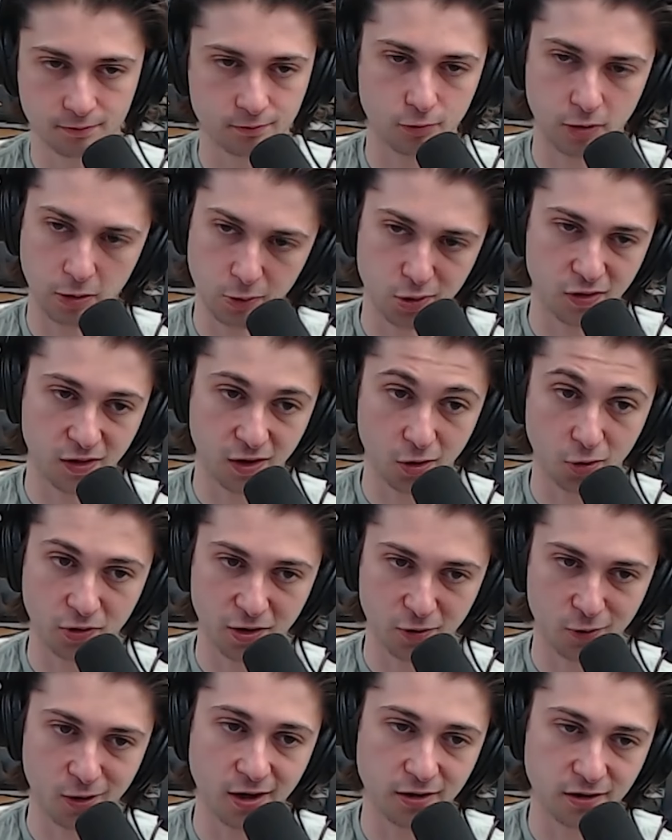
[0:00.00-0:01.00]
We were the only
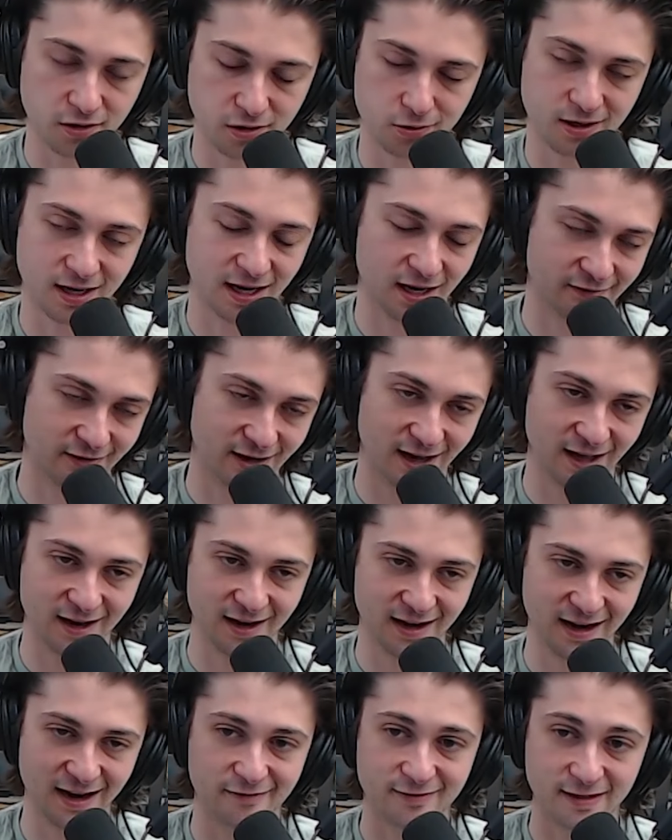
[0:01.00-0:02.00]
ones who kind of had
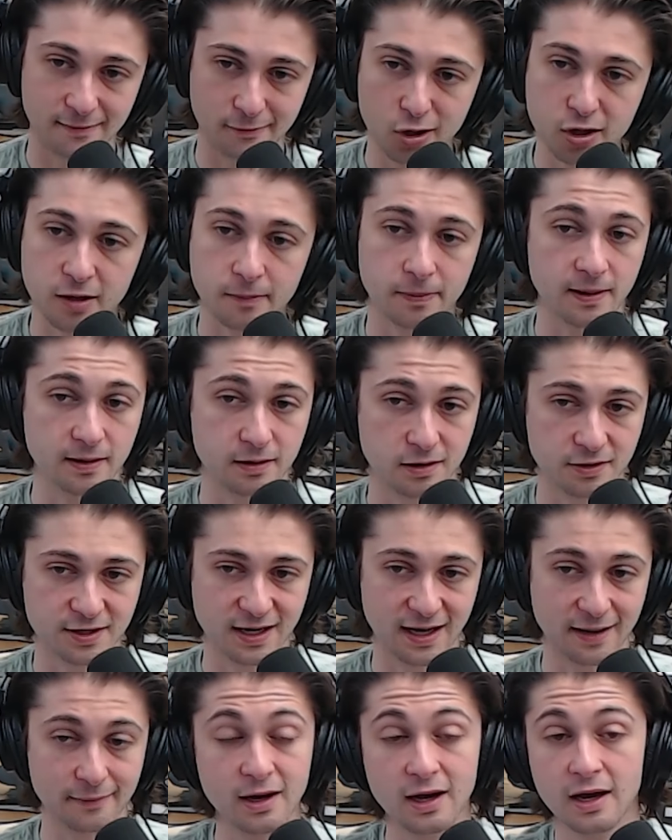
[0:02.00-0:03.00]
an NFT marketplace at the
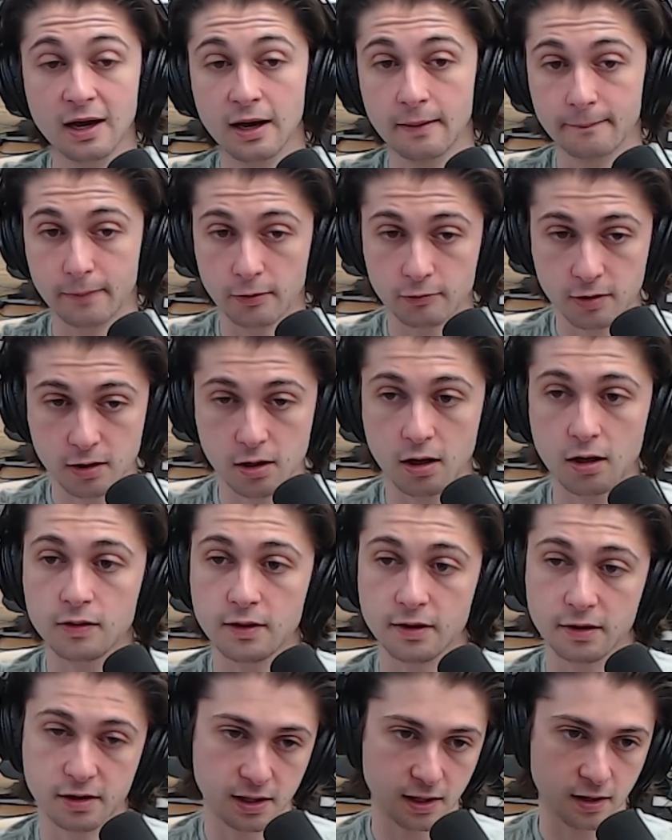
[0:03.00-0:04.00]
time. But
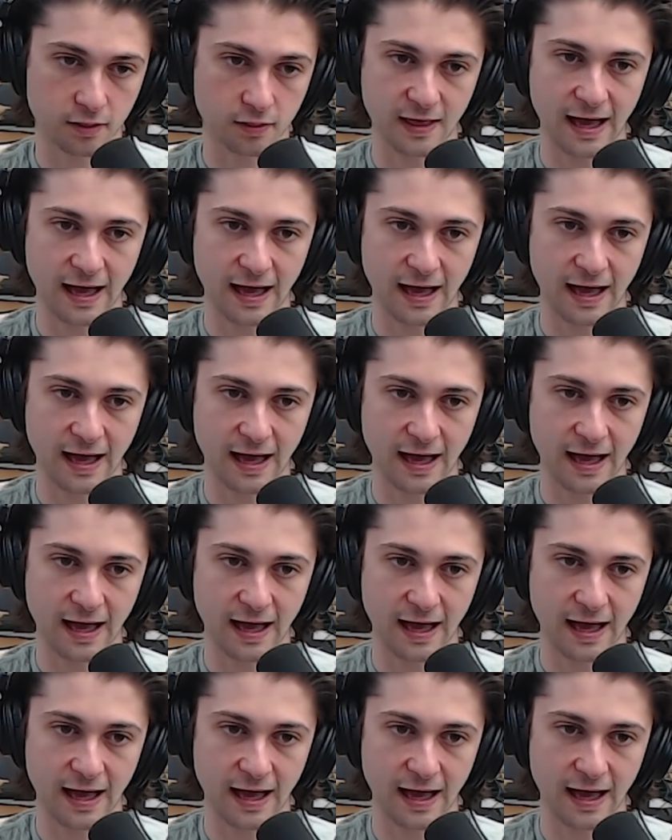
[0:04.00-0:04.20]
regardless, like,